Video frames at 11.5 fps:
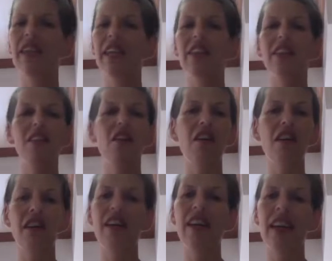It's not
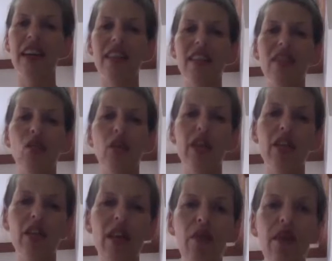a nice
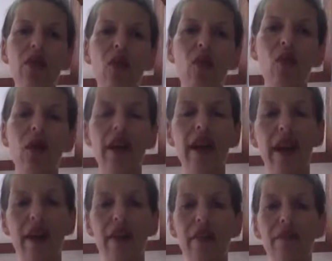situation that we don't want to
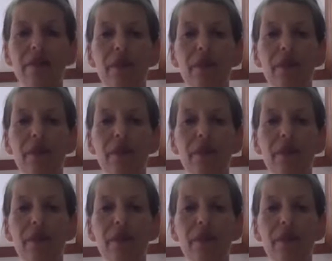have.